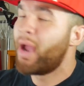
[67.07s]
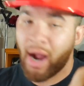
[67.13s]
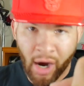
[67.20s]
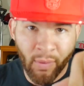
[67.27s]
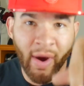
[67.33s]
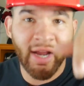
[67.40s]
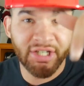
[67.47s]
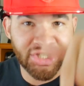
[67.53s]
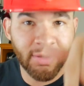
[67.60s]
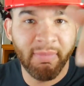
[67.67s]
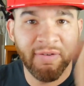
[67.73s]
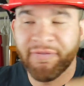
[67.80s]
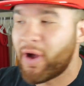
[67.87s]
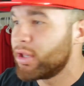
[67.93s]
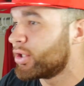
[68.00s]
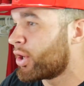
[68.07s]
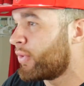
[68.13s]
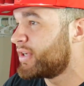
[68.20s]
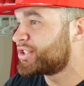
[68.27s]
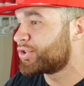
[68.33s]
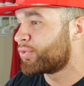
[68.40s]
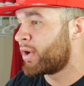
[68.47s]
Alright, should be followed
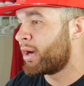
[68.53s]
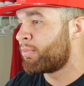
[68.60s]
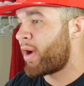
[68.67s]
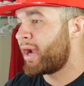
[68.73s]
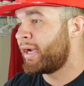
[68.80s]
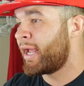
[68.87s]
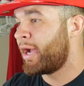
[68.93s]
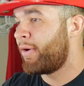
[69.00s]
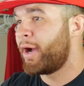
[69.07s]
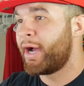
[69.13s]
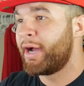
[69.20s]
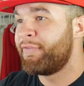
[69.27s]
on Instagram right now.